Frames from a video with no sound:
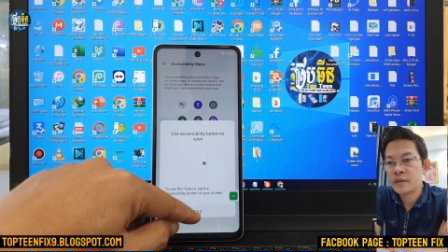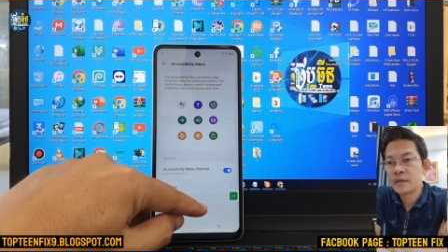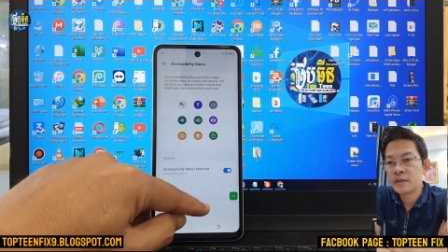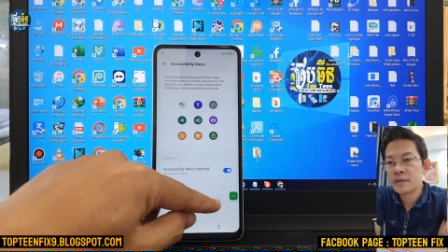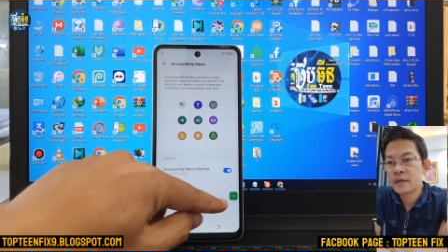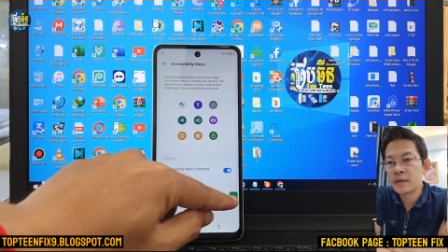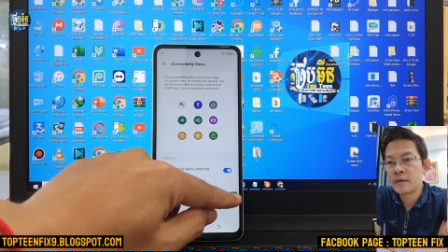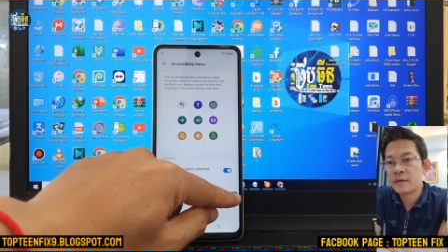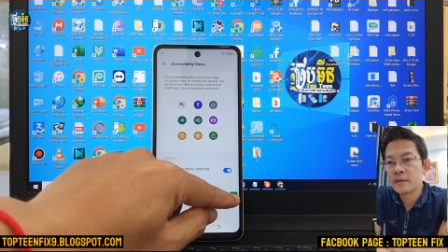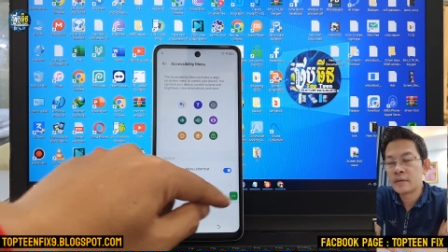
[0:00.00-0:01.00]
just select
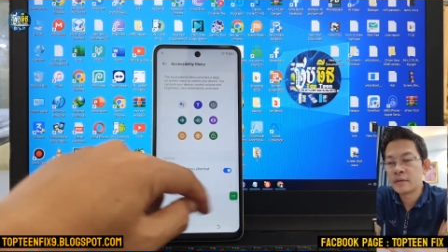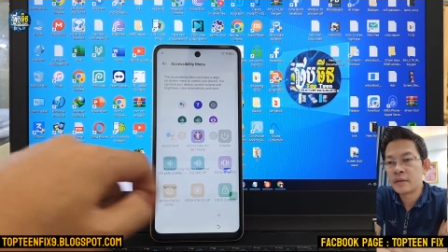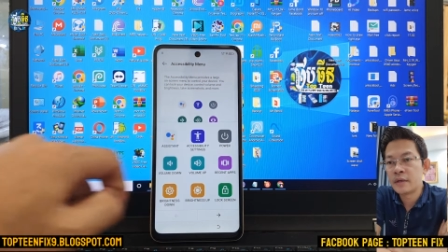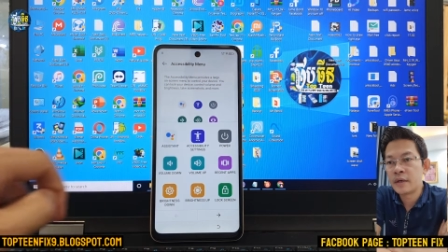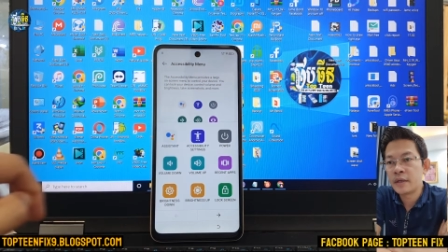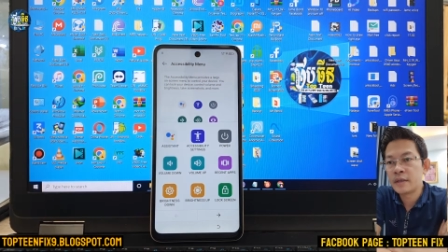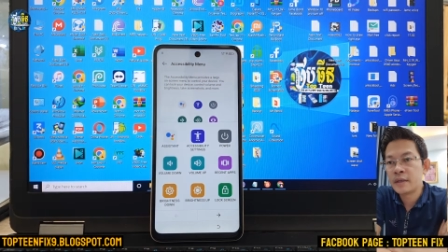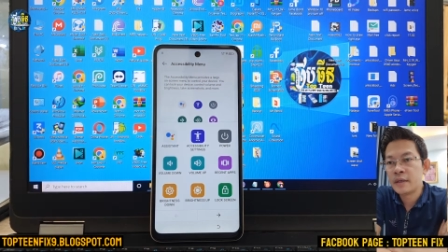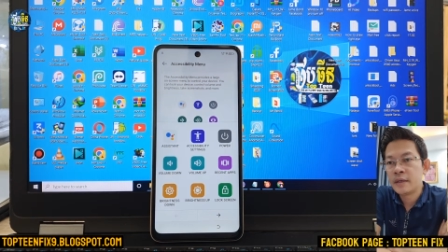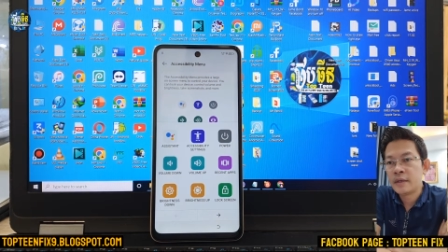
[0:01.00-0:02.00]
on got it
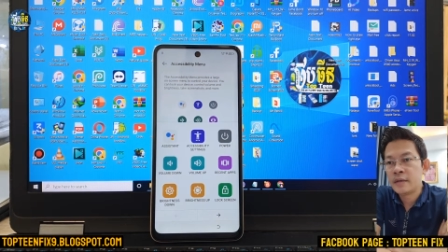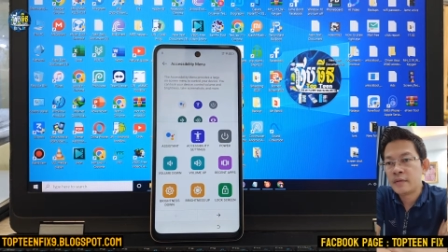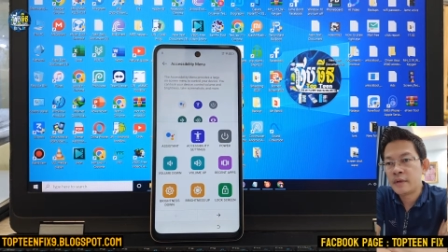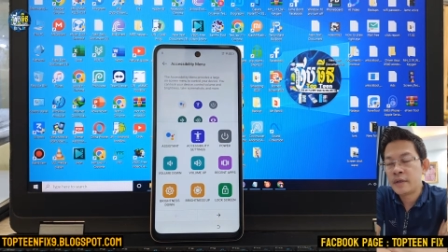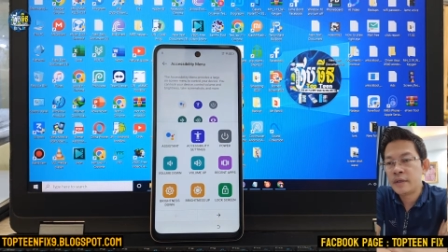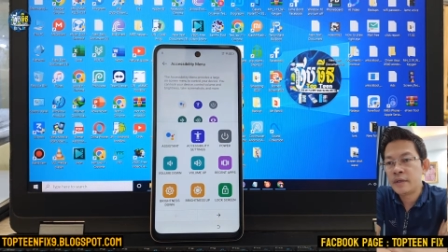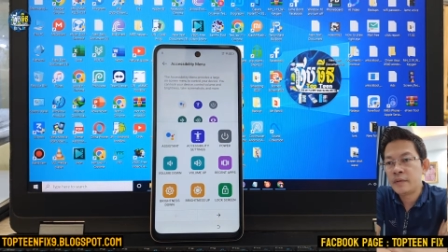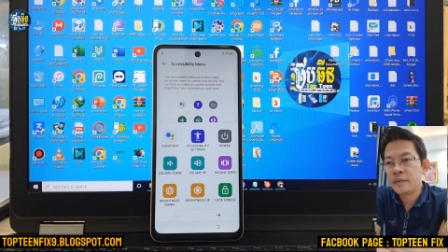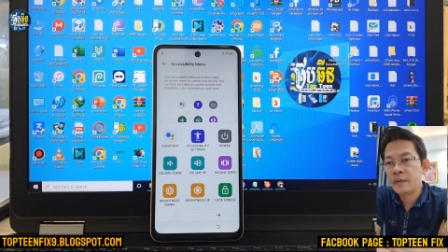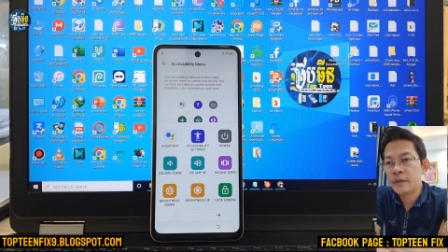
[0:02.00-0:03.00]
right here
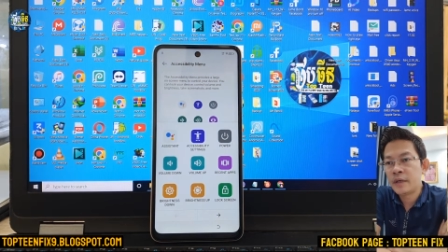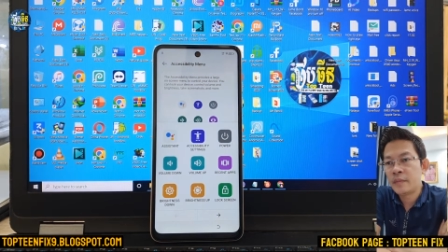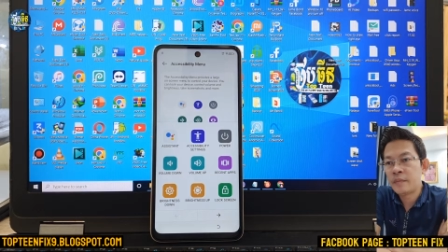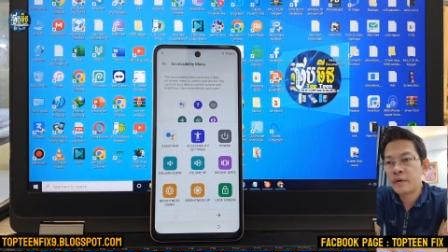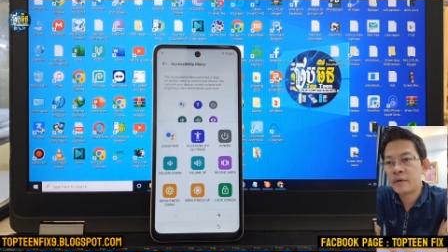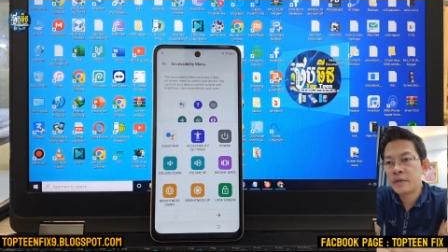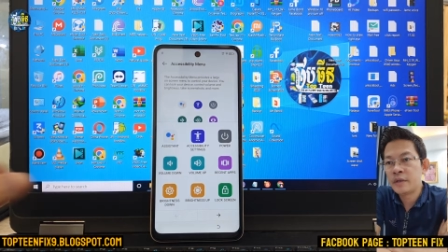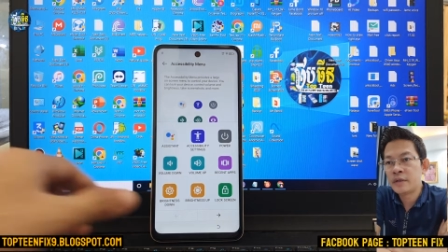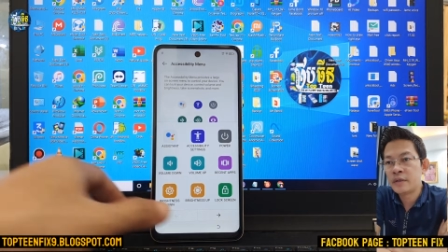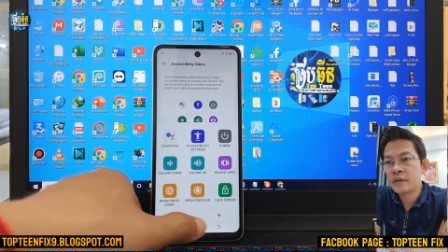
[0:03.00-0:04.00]
we have
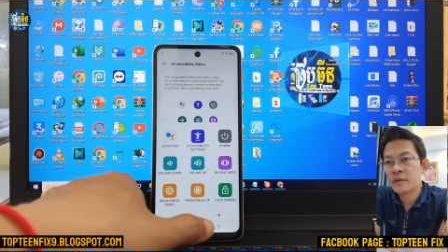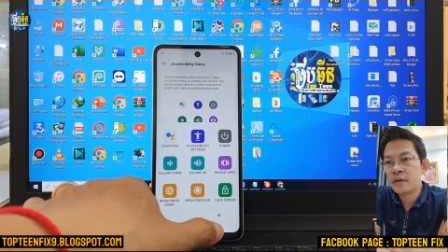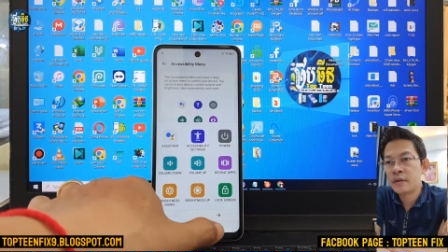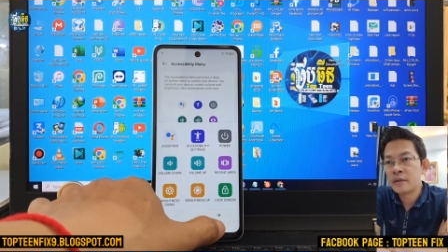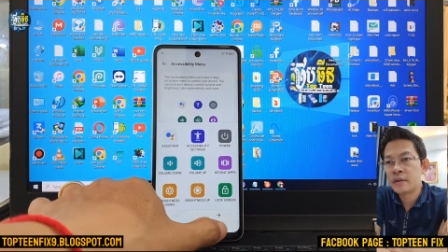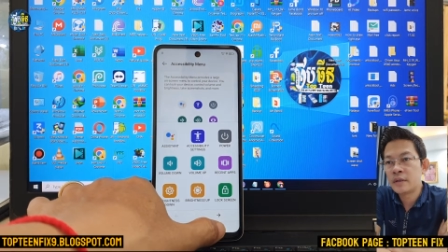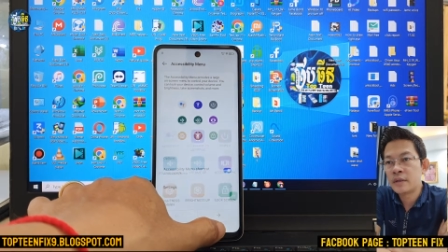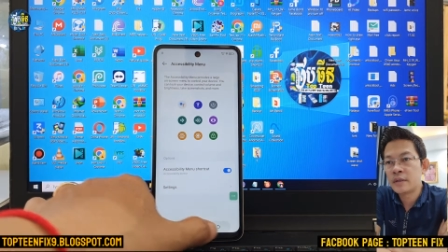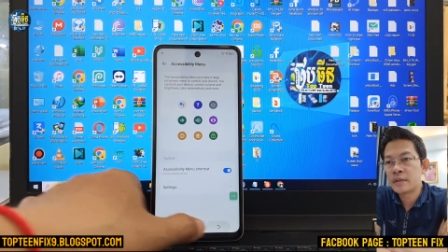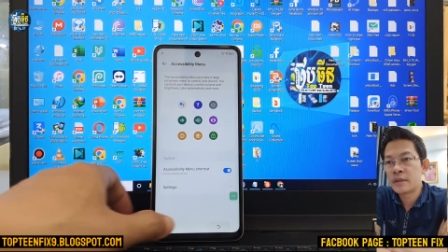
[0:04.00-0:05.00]
already turned on
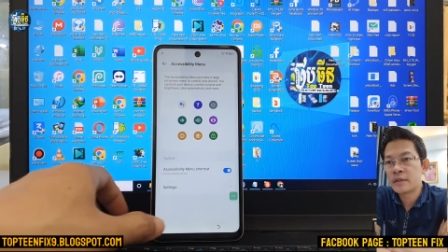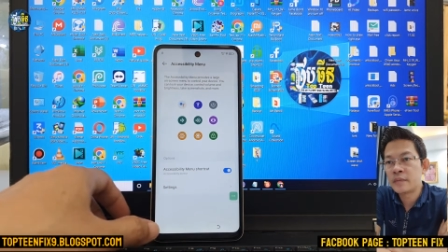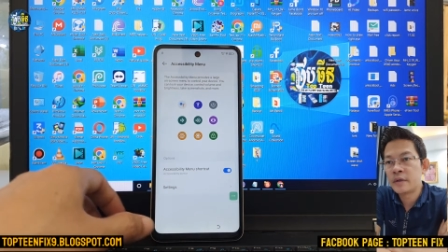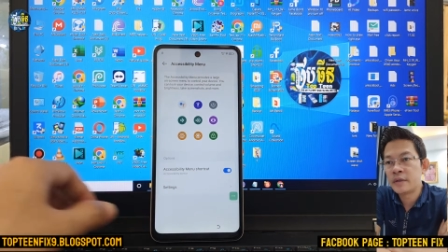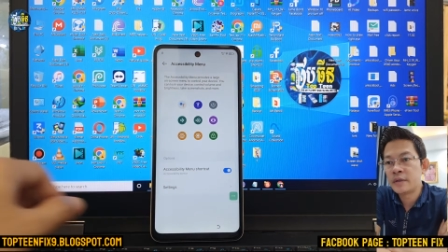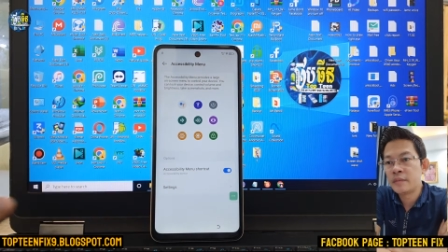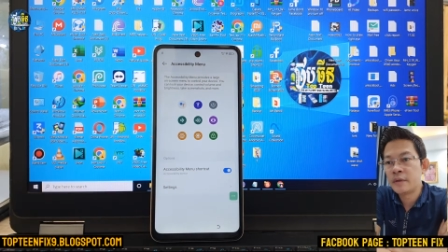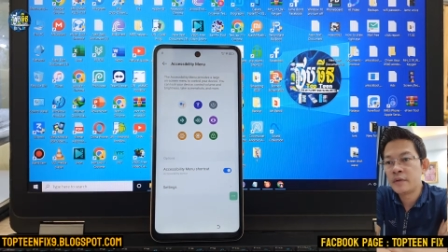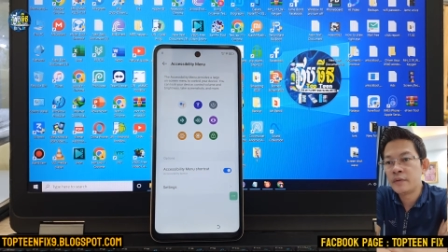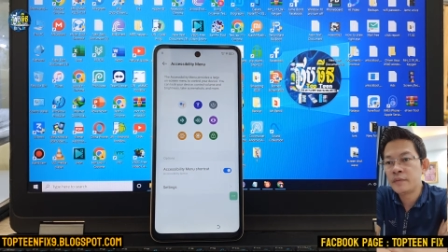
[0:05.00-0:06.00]
accessibility
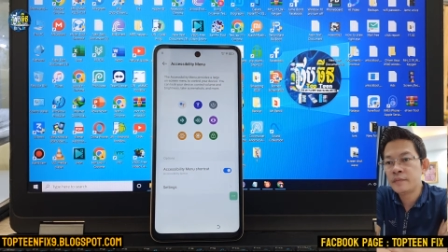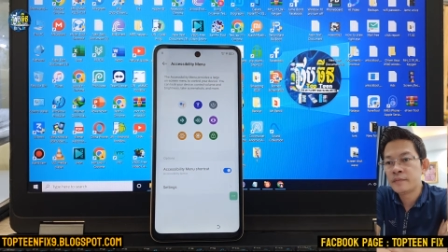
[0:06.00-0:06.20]
menu